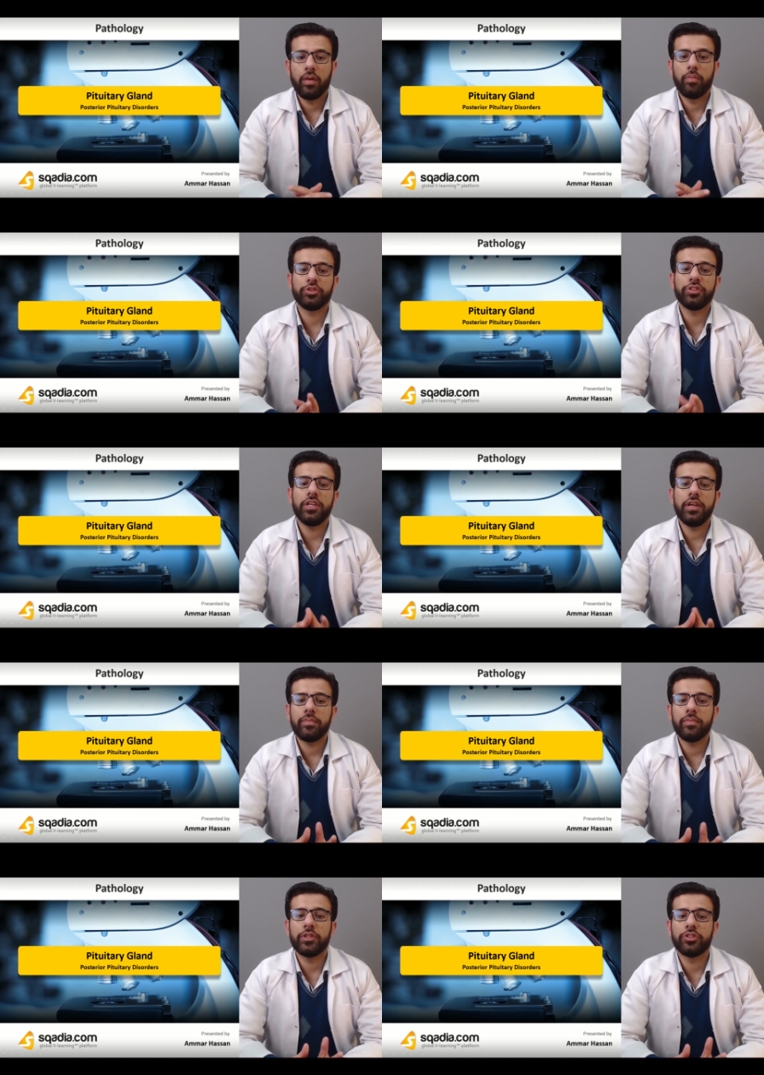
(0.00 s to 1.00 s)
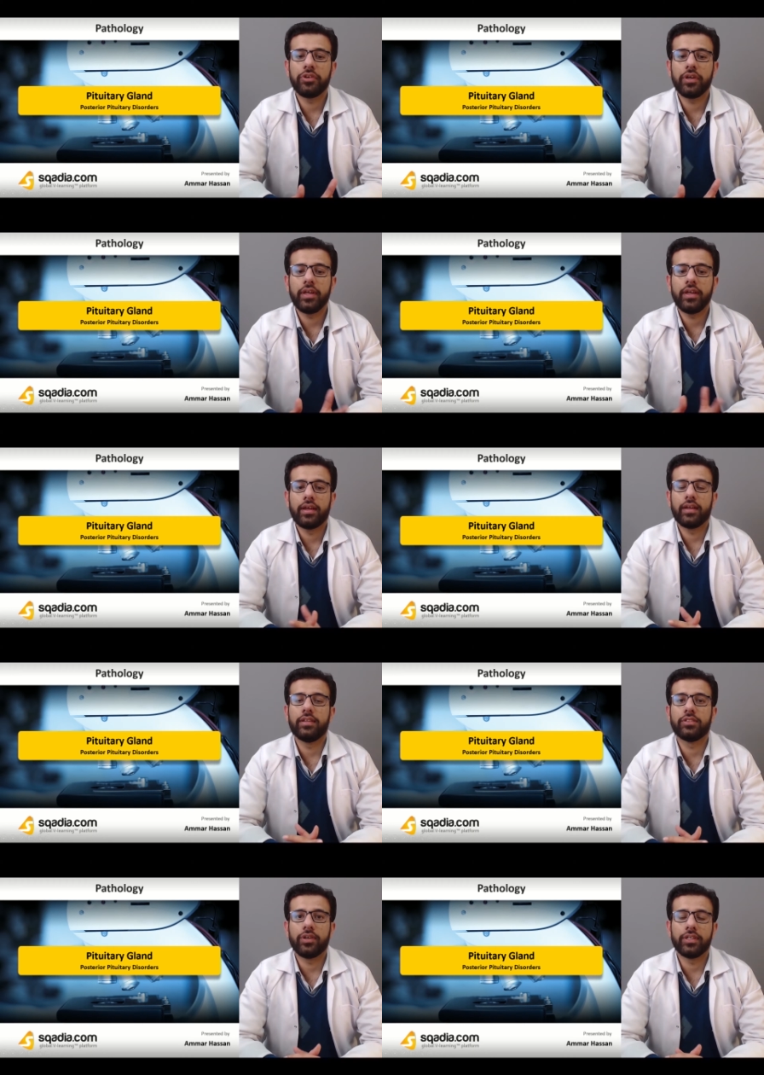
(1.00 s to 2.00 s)
Posterior pituitary
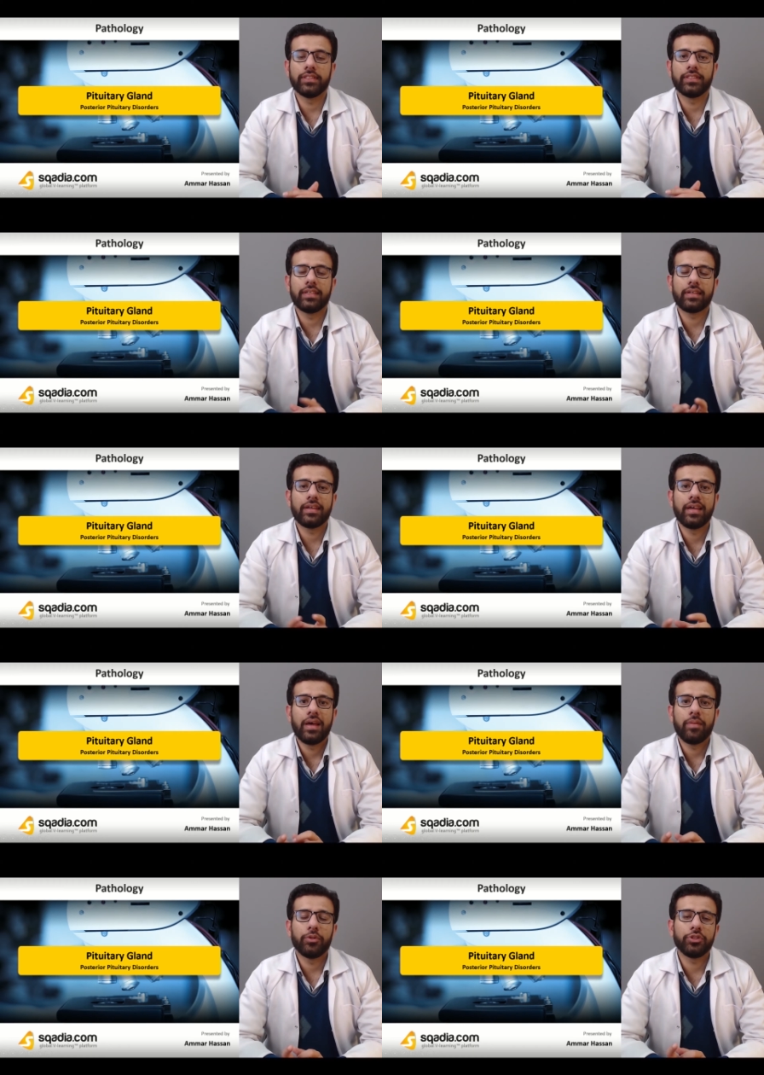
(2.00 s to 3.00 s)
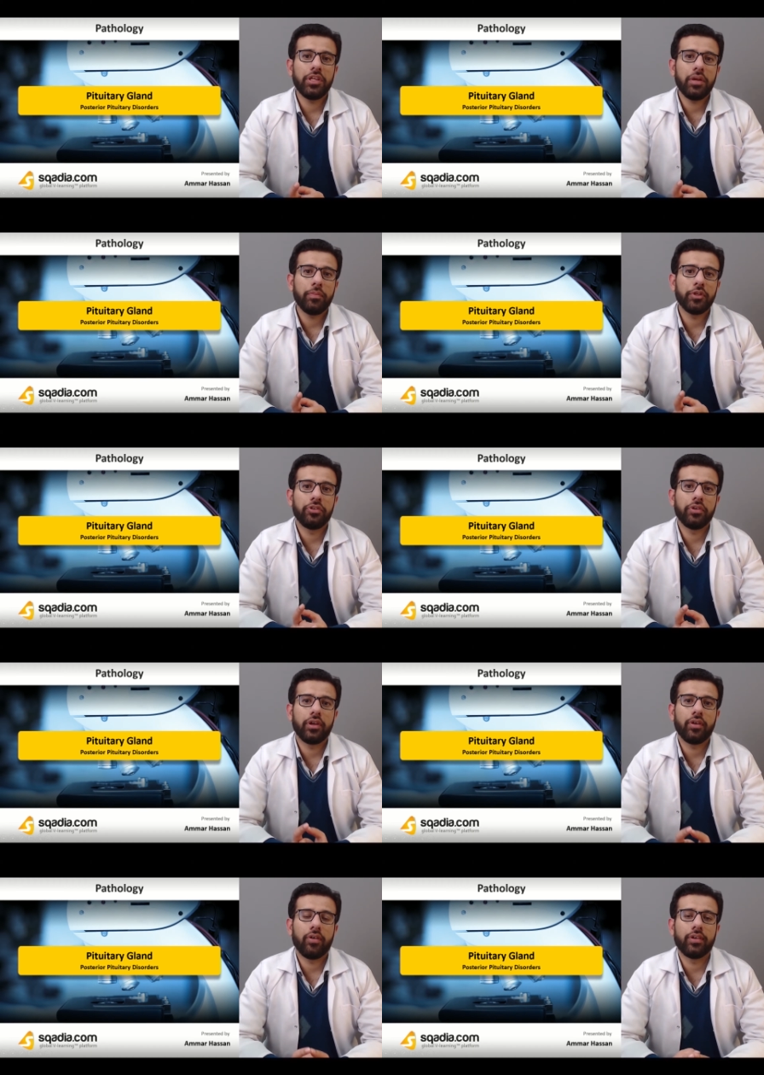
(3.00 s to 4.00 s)
disorders. The posterior
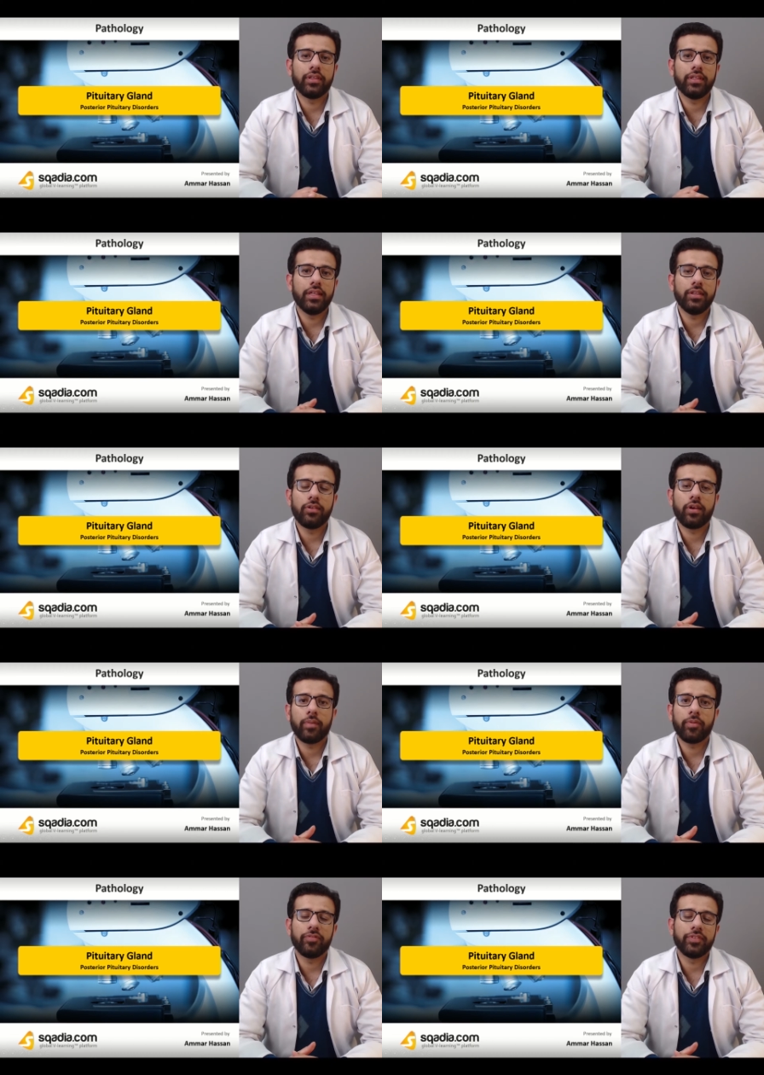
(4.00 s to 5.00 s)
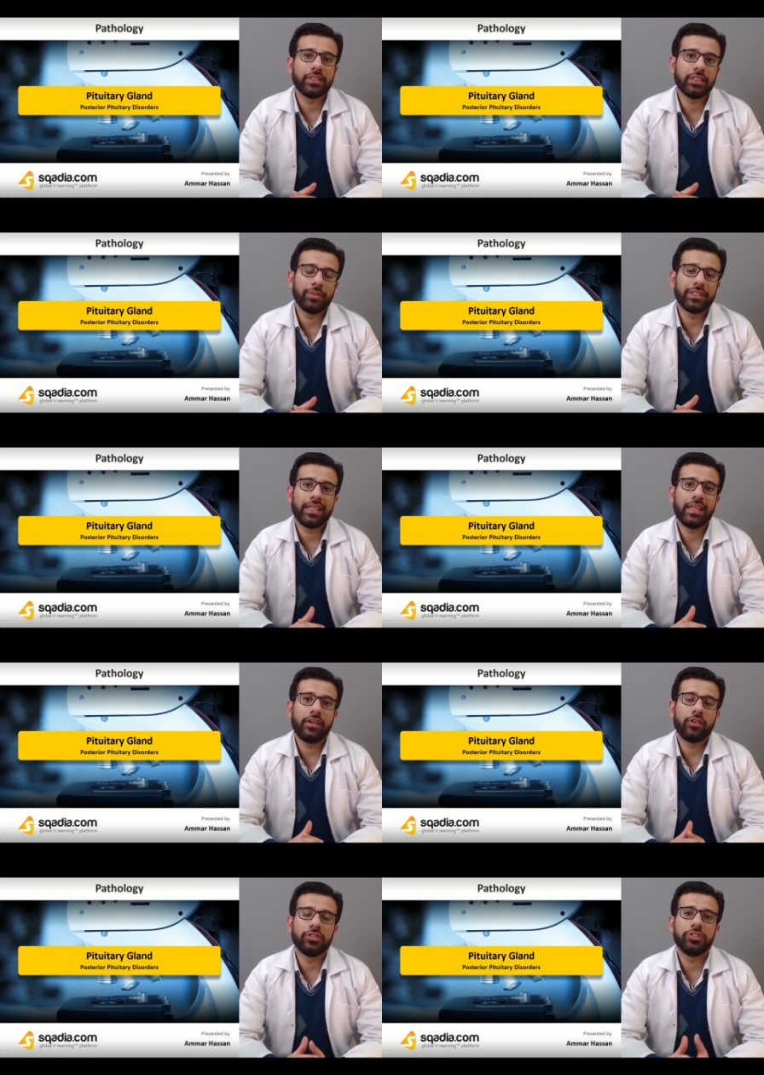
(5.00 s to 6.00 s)
pituitary or the neurohypophysis basically
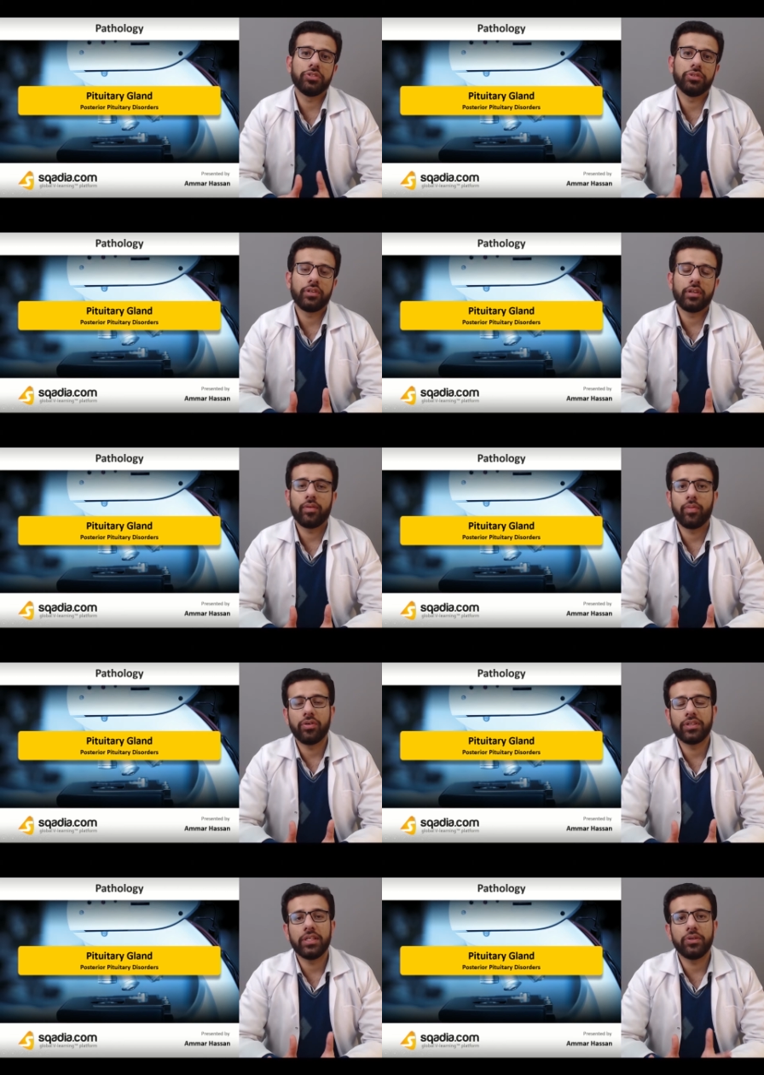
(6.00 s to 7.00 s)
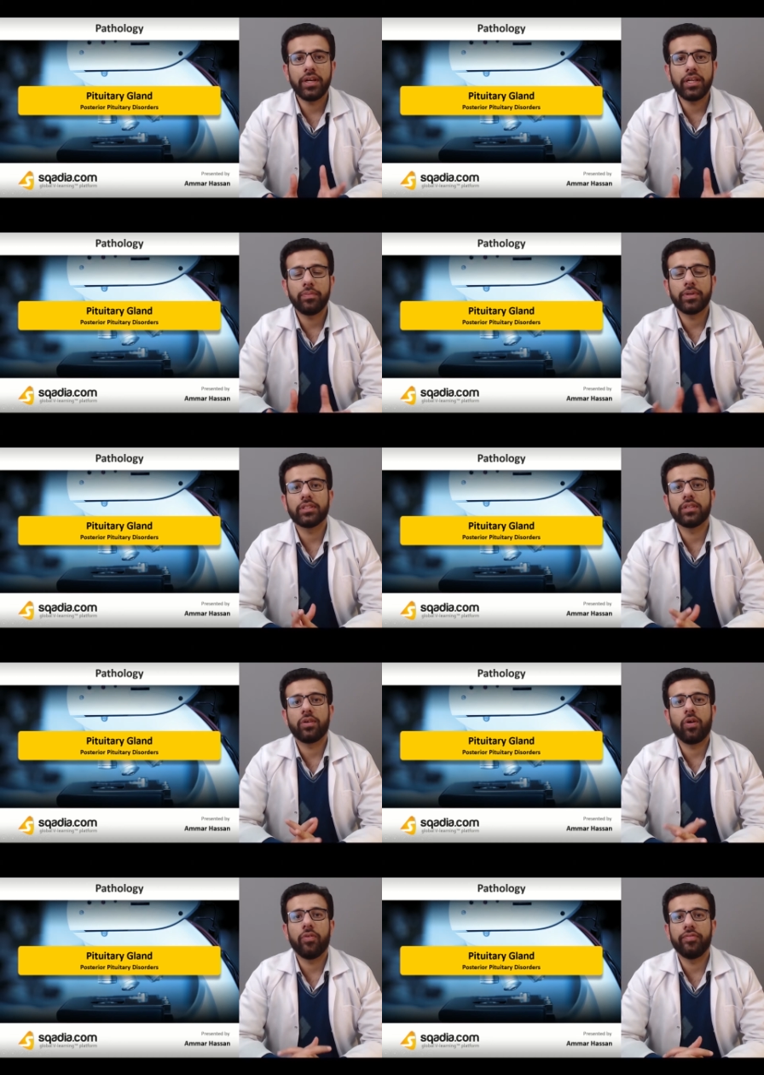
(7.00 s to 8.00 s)
constitute about the twenty
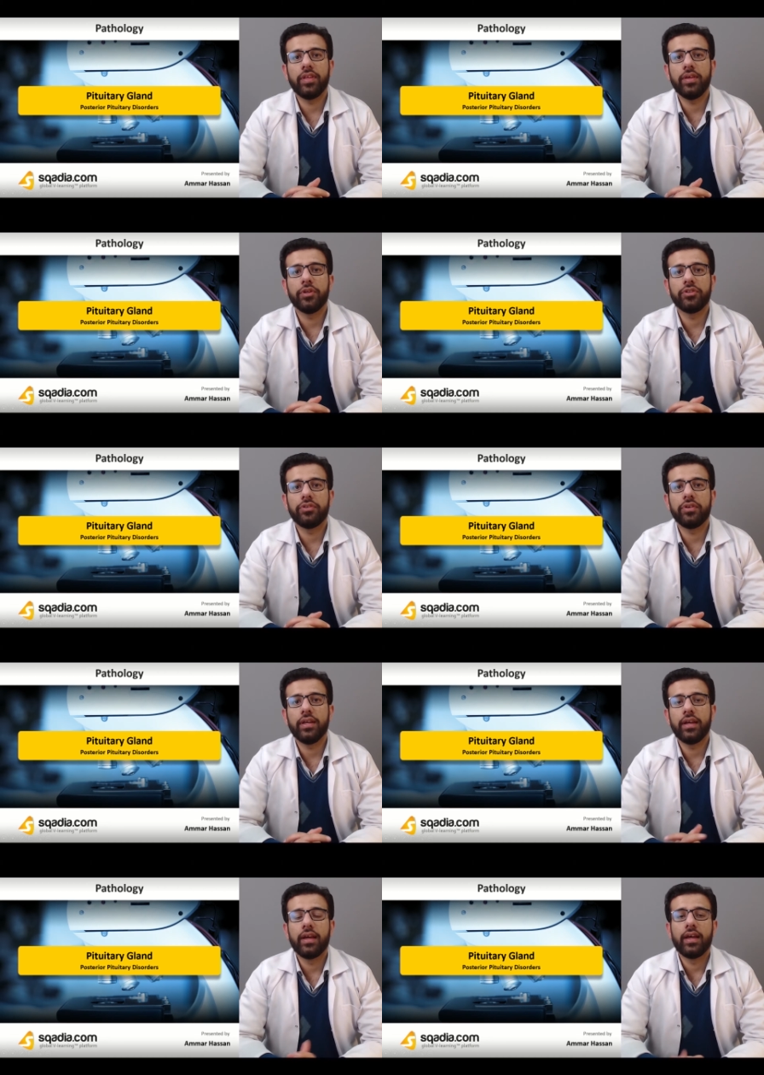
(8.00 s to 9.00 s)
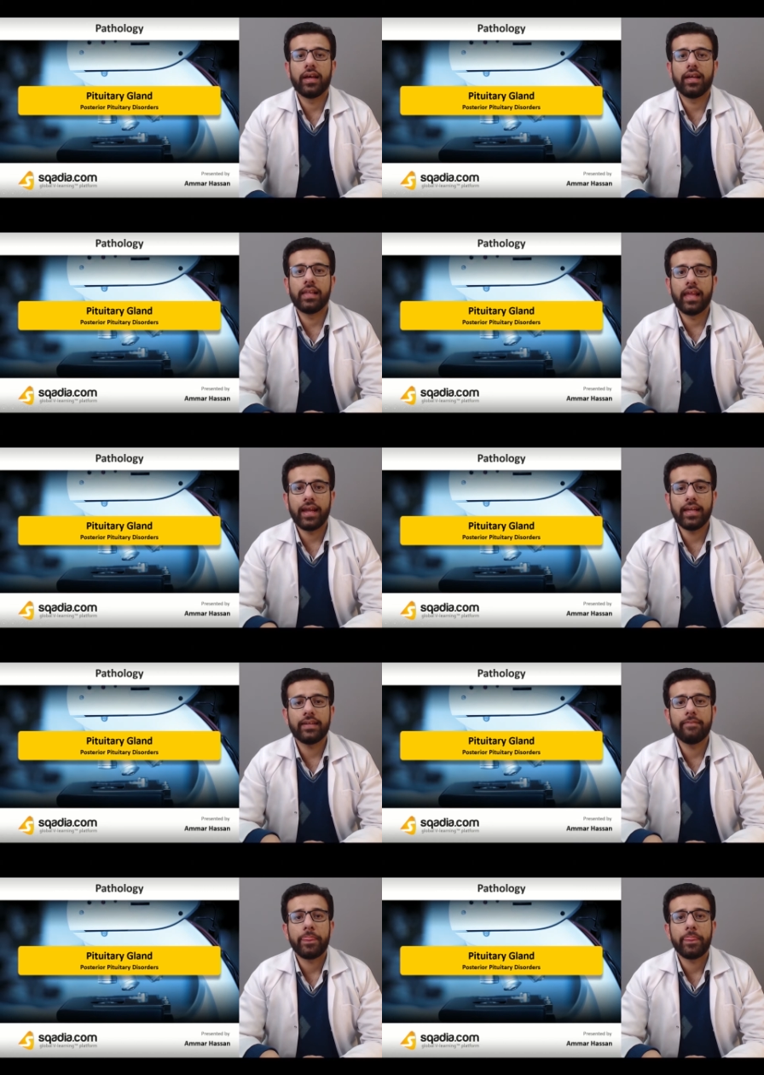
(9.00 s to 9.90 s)
percent of the pituitary gland.